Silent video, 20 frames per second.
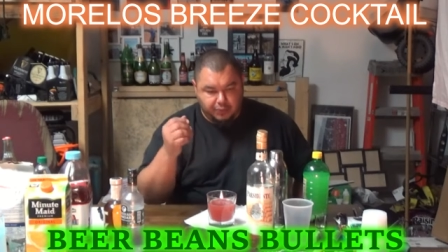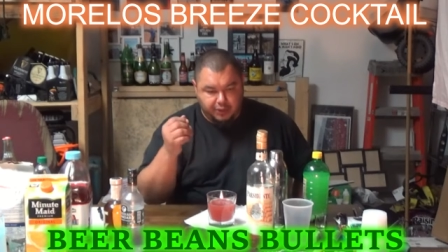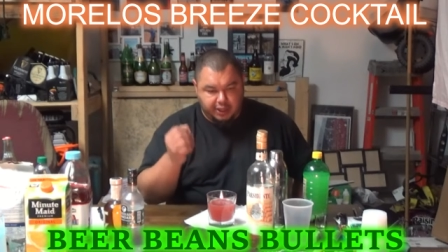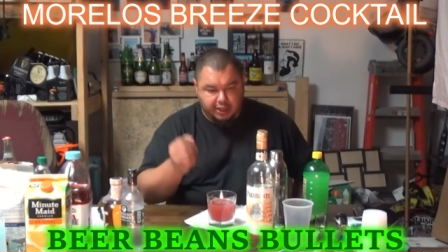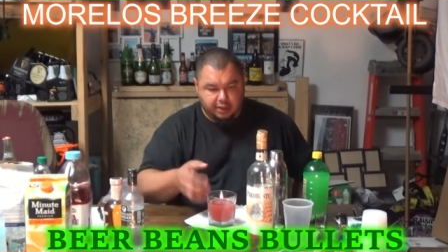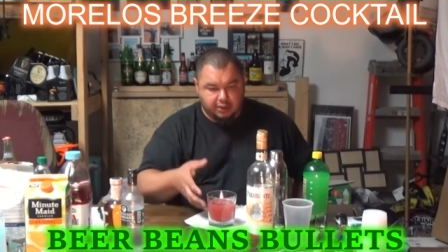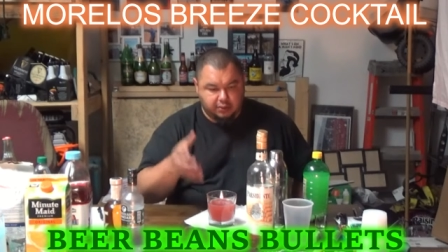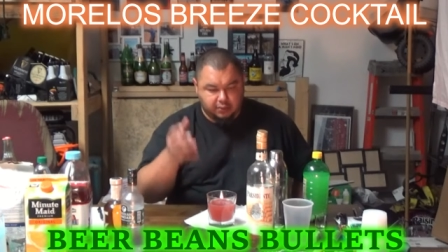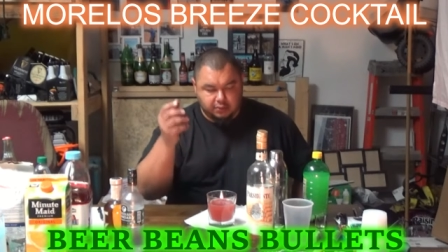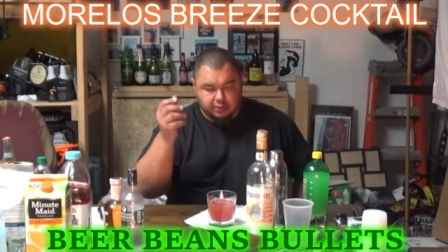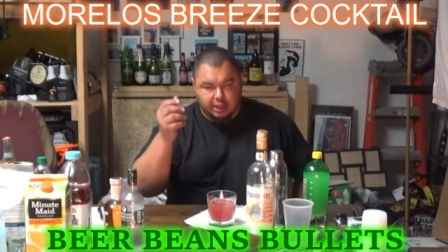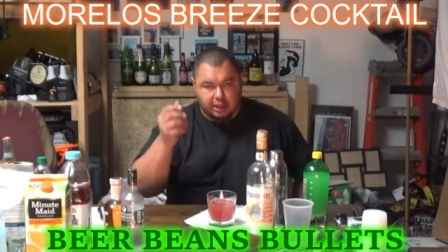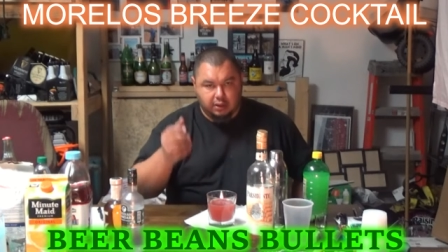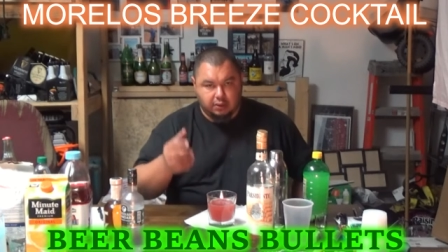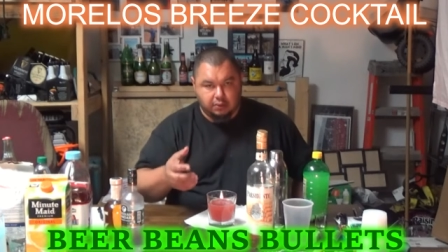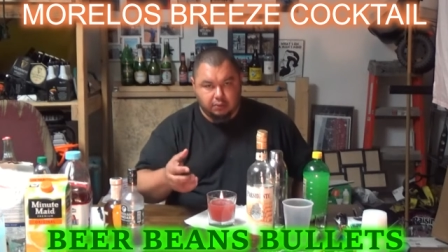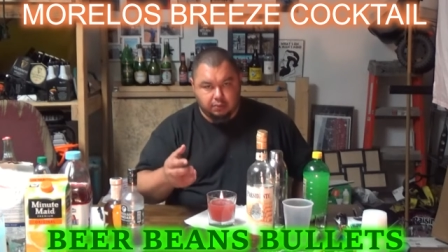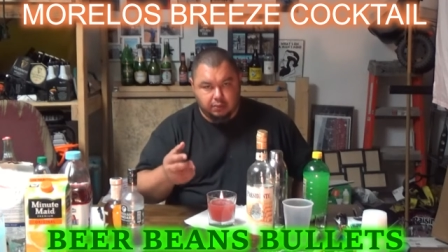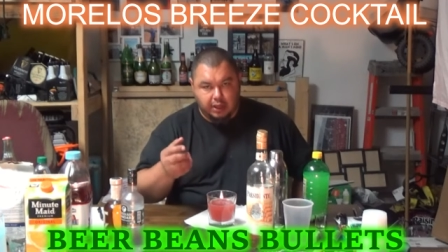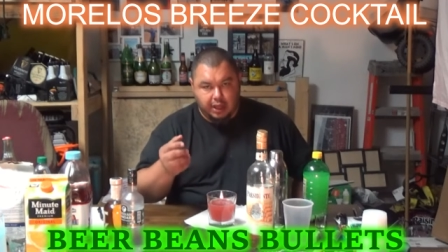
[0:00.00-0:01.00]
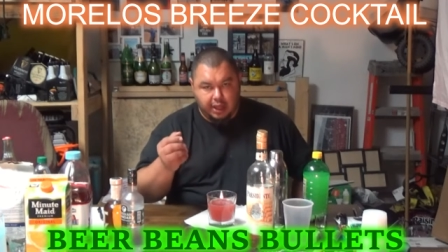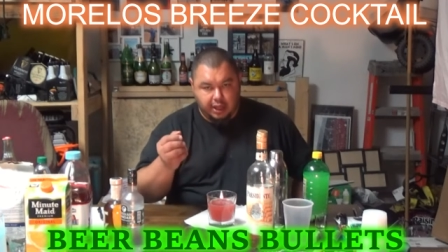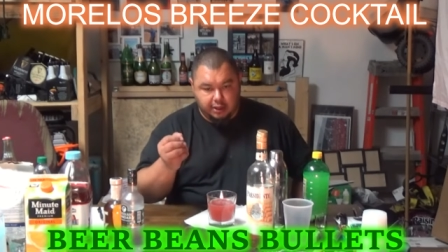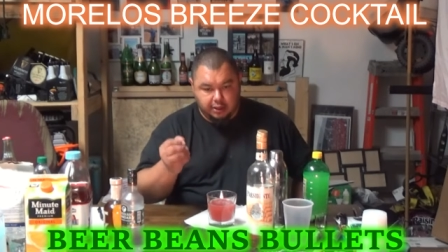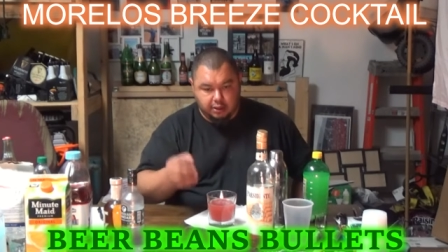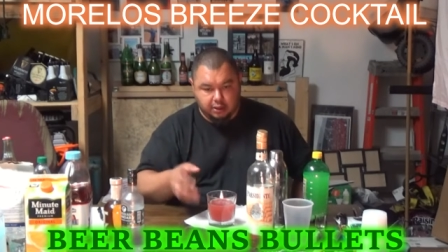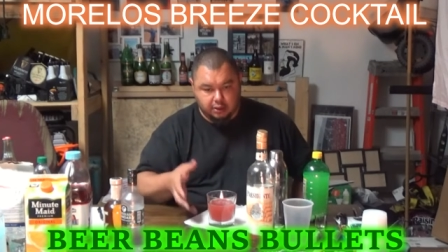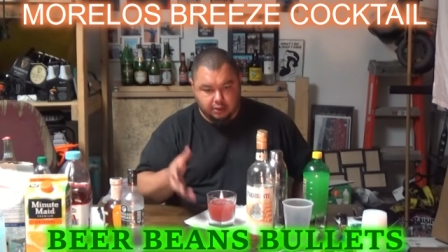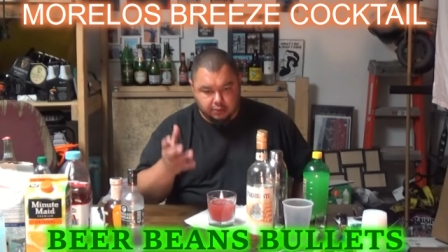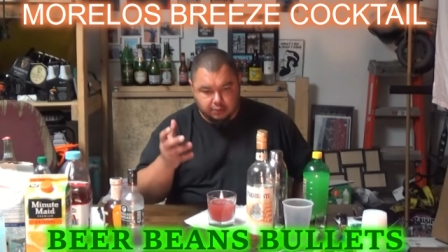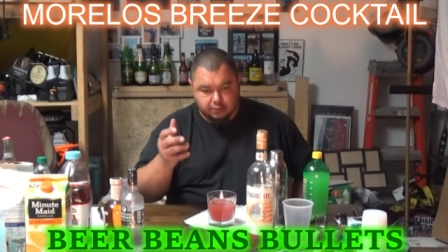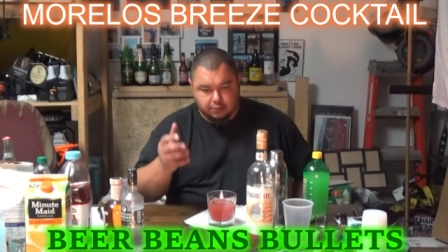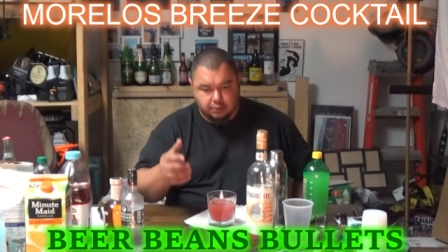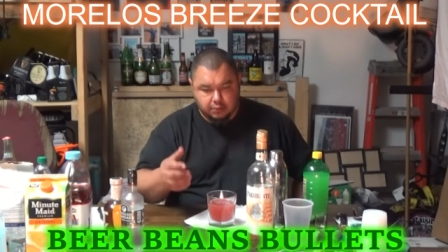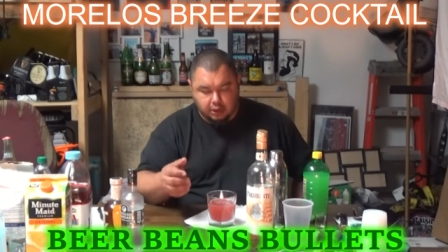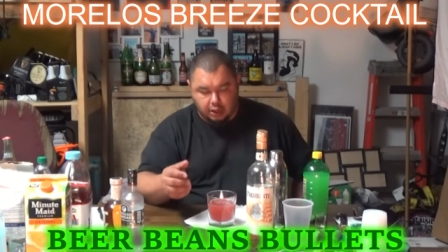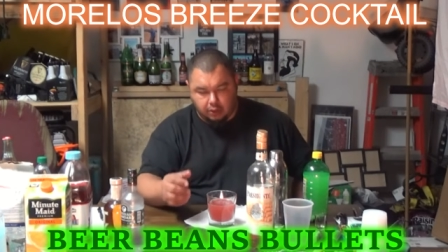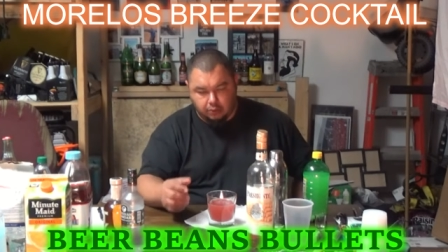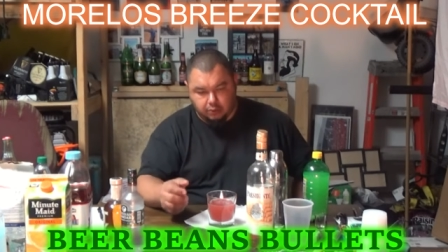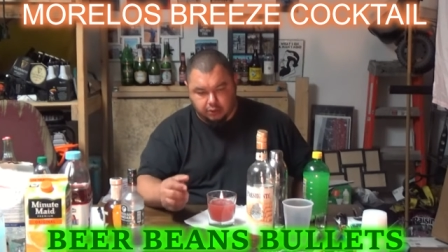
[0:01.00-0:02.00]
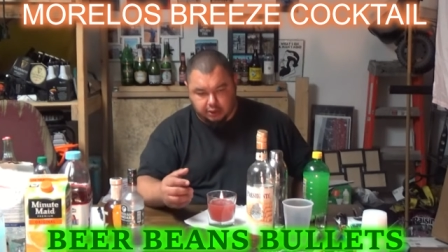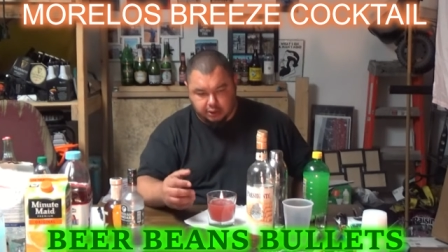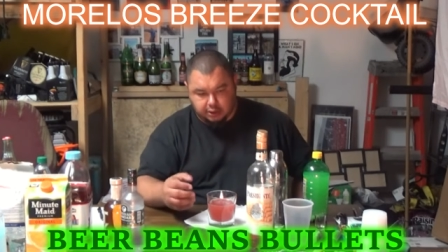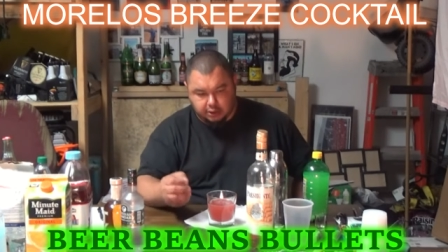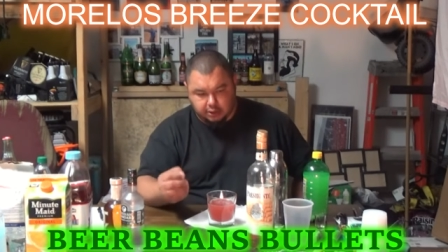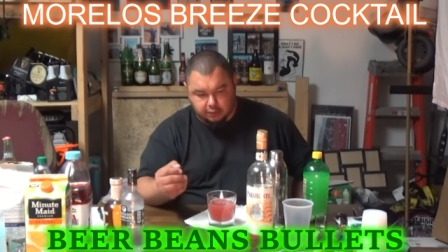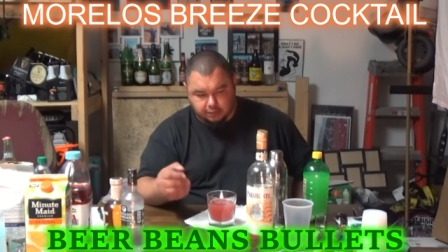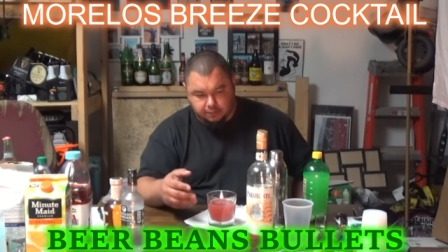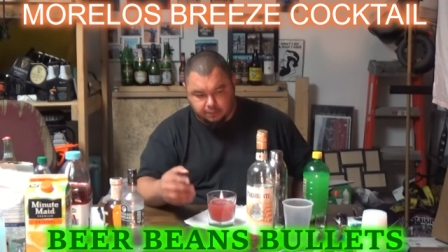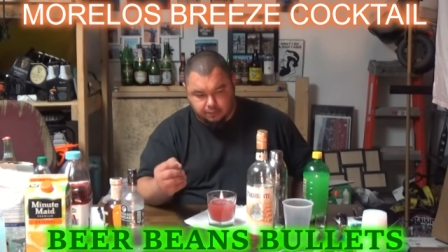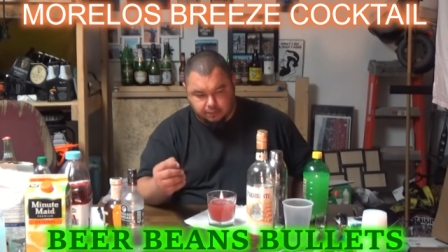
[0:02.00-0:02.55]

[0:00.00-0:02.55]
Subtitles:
That'll add a really good